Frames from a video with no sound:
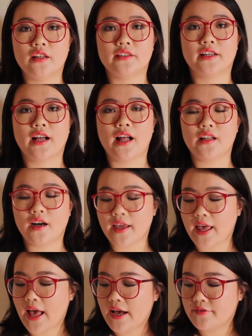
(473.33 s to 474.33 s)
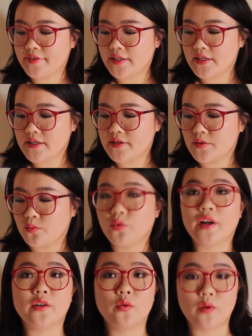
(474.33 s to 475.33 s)
The color I have is
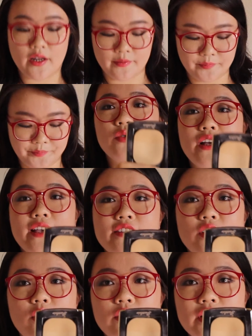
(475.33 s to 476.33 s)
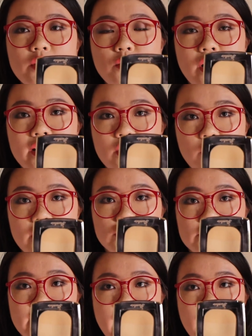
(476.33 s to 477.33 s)
101. It's only when I went
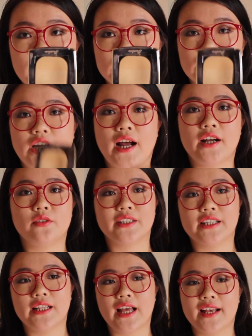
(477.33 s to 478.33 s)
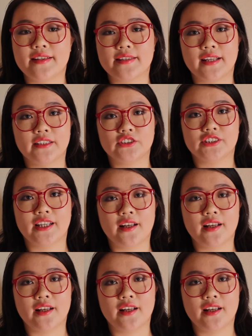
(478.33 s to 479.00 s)
to the counter I realized that